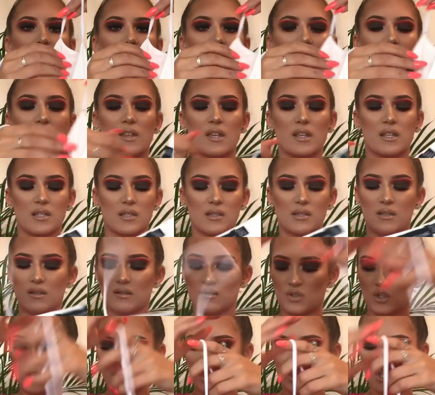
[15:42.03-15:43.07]
like this.
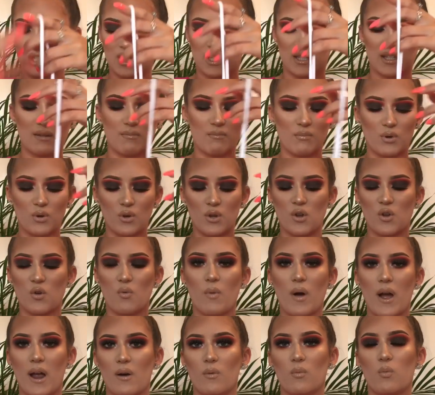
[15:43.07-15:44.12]
It's just simple. You can
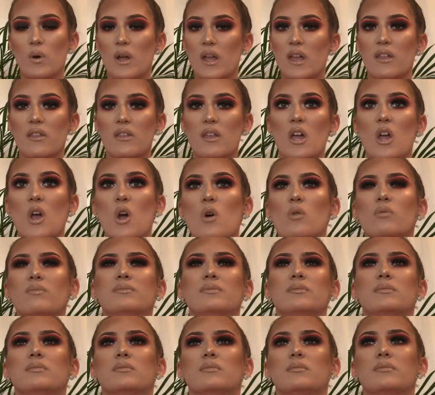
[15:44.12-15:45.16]
wear it with,
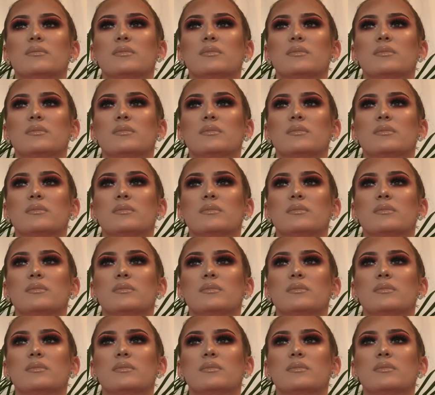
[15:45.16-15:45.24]
I